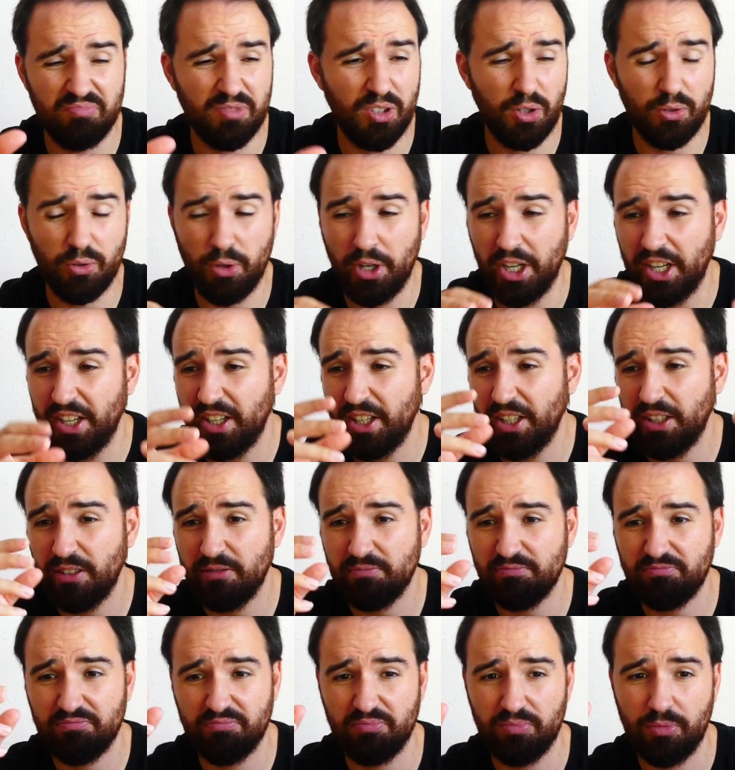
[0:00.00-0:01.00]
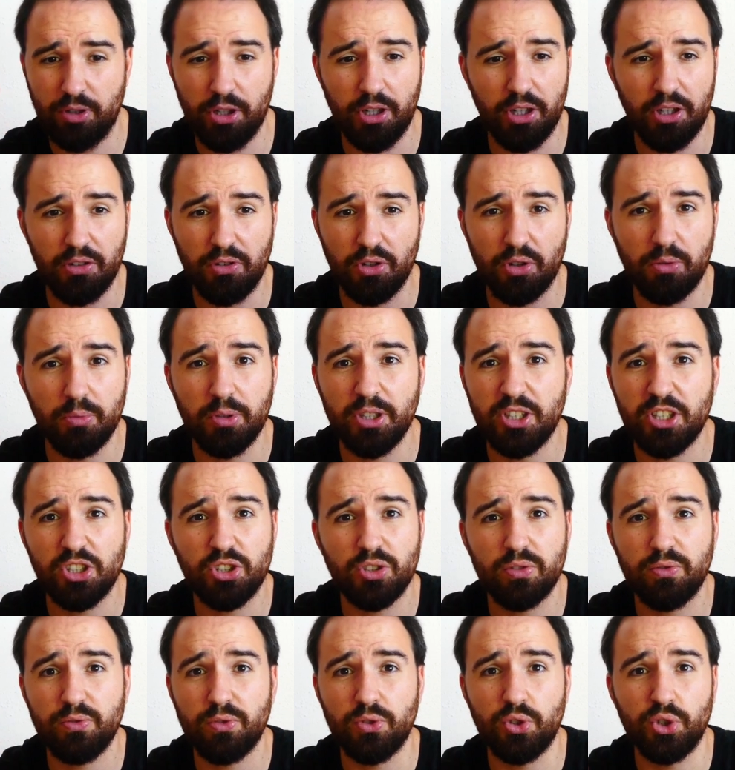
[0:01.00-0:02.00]
creating the
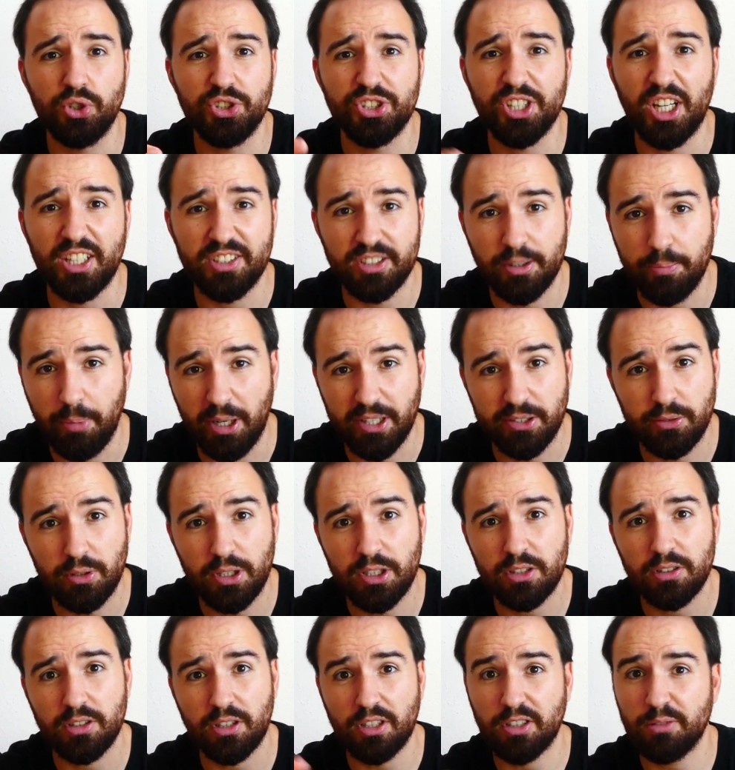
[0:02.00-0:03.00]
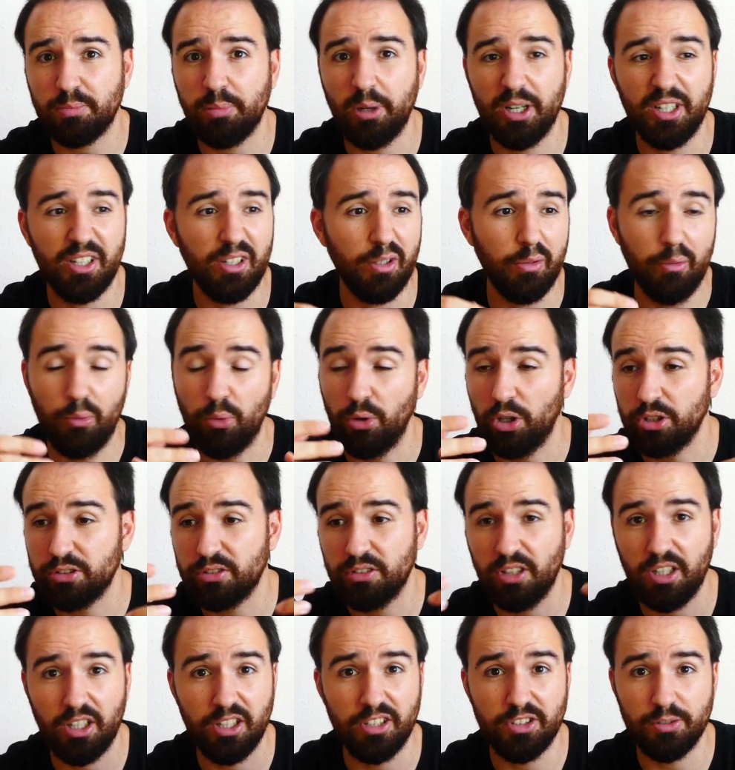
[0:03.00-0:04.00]
documentation for just the metrics, explaining what
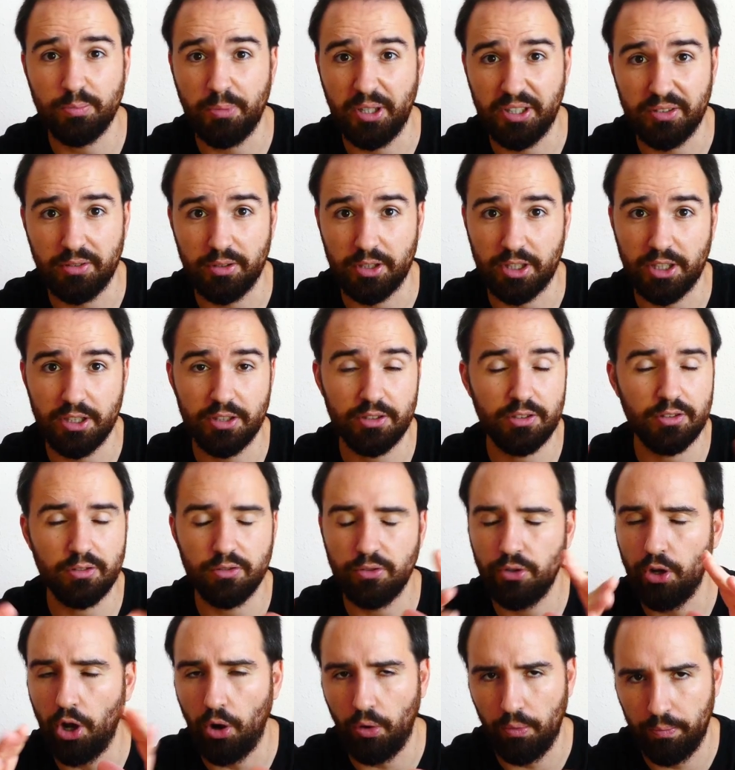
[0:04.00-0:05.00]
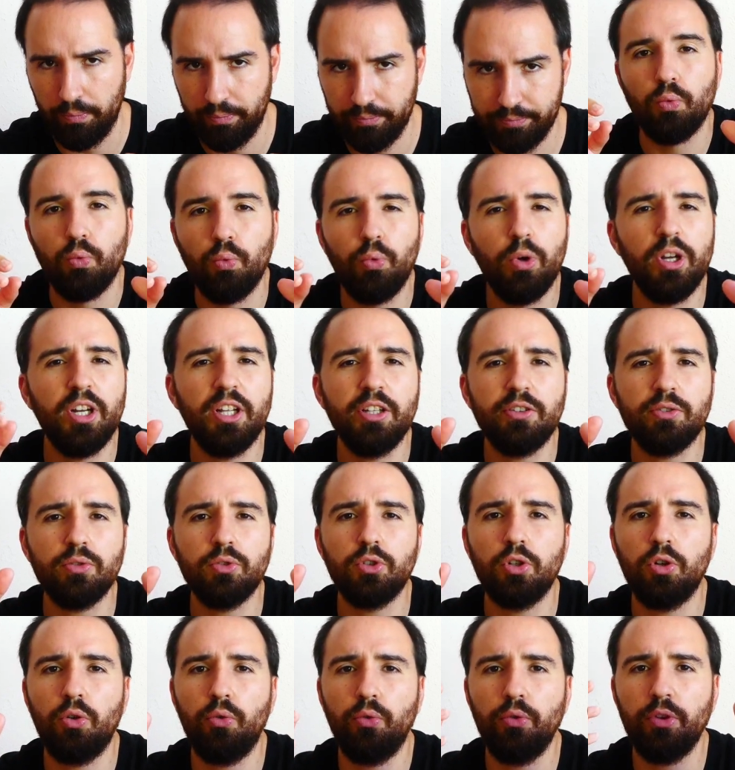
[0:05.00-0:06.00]
each metric is. No. We need to
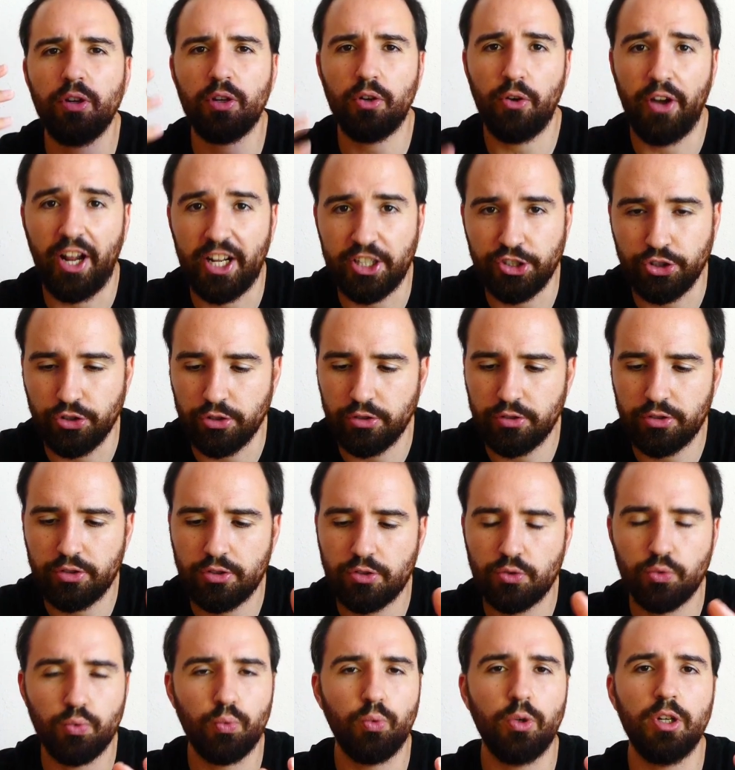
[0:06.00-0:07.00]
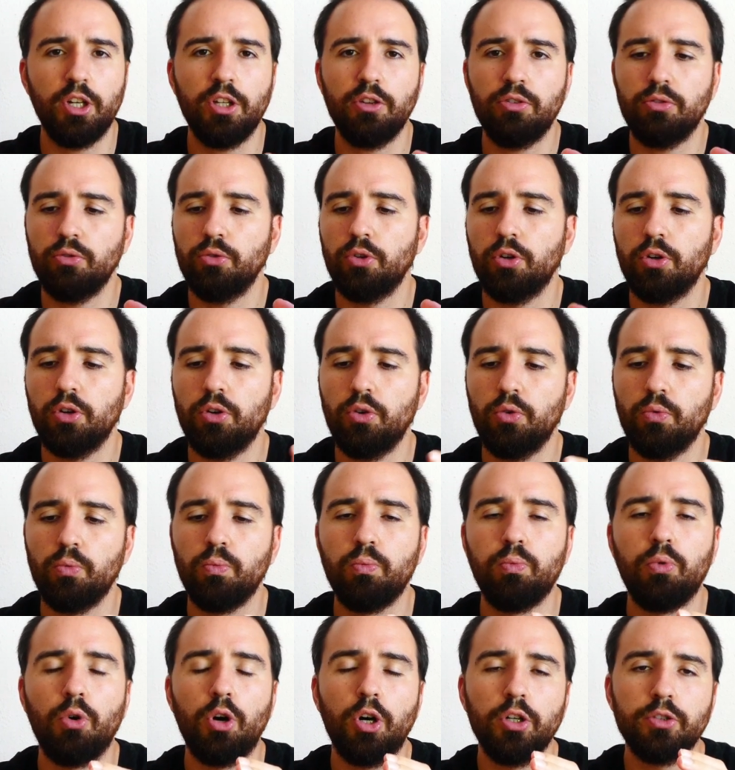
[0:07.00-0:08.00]
know the connections. We need to know
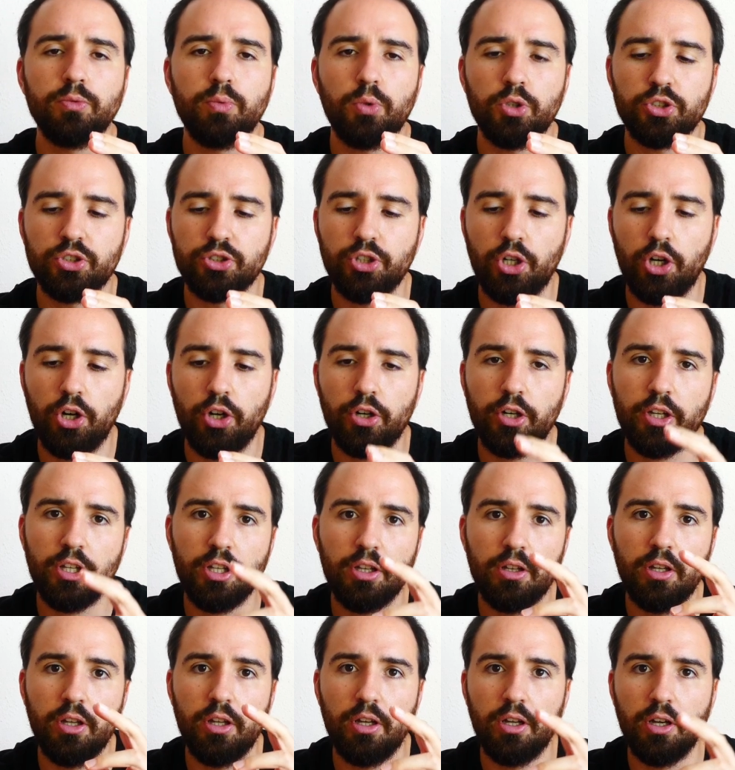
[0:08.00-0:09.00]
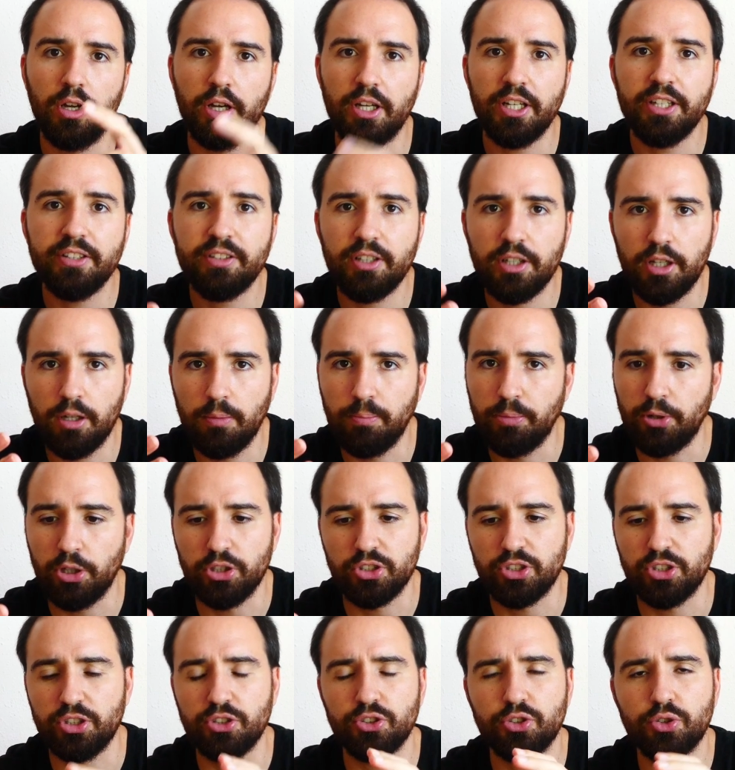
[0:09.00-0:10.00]
what was done in the ETL
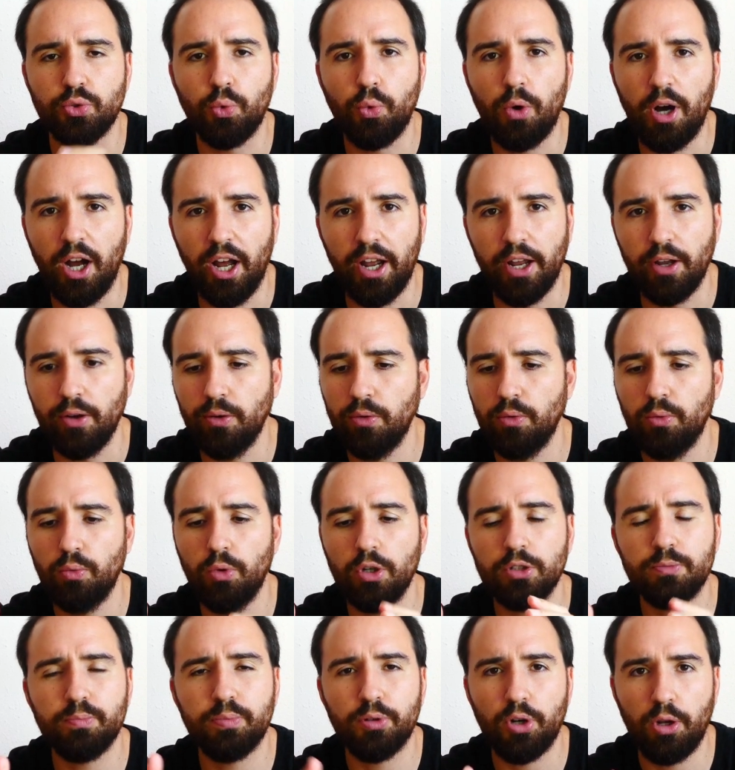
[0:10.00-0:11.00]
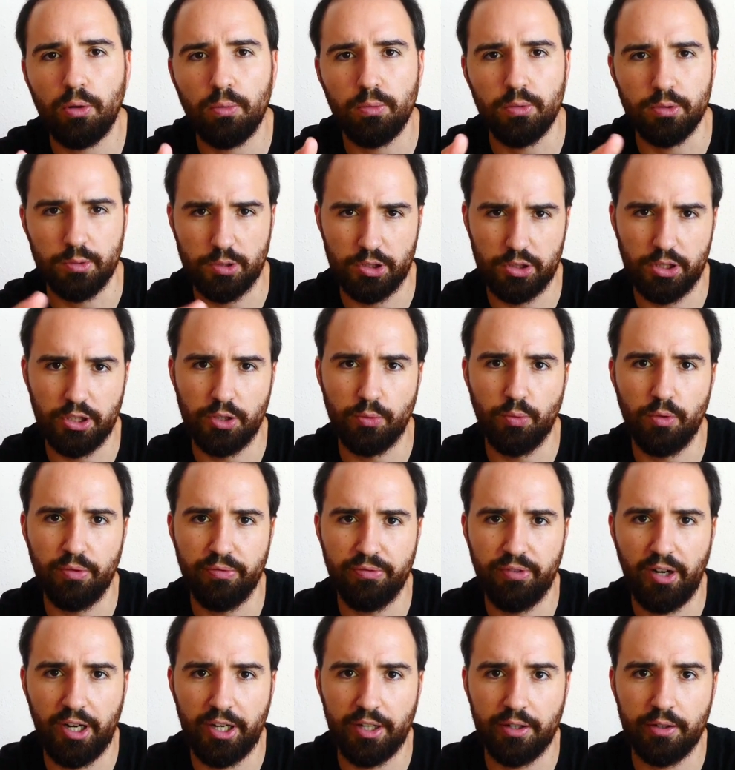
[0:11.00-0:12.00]
process. Why? What problems did we
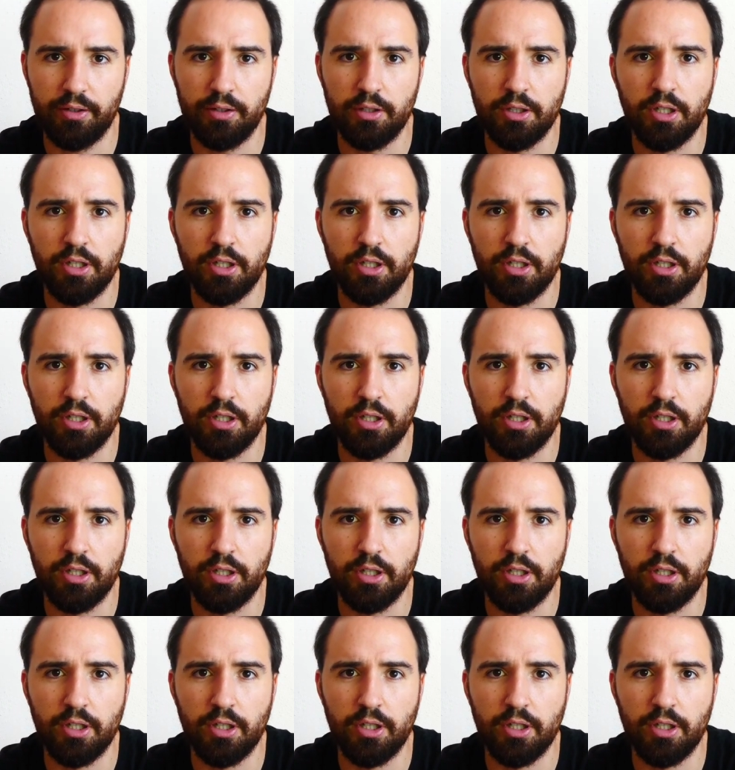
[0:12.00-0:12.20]
find?